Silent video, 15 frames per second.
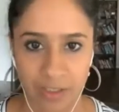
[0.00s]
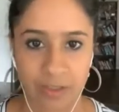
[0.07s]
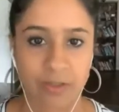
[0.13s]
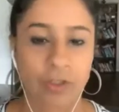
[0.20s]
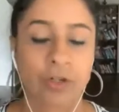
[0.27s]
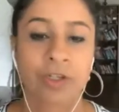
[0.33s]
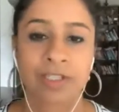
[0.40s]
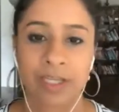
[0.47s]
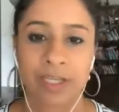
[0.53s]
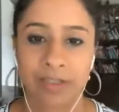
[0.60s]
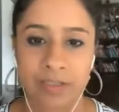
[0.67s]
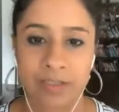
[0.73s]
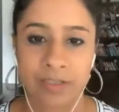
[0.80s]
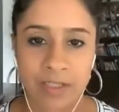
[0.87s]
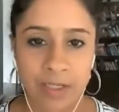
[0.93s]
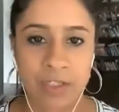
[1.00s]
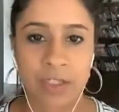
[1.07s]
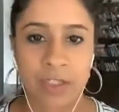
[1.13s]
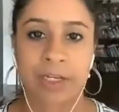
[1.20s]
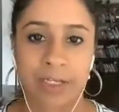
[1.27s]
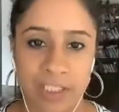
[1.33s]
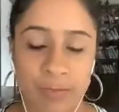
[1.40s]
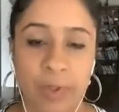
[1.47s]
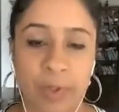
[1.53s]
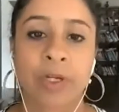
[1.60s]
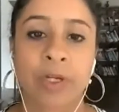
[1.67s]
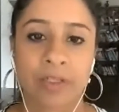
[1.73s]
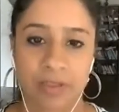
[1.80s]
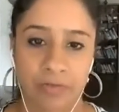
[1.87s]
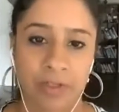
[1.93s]
your sensation experience
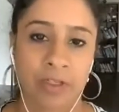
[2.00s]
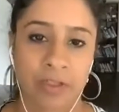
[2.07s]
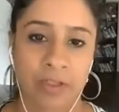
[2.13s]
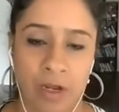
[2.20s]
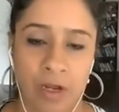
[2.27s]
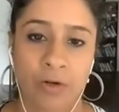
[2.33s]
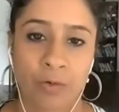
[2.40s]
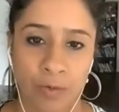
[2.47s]
of it is not normal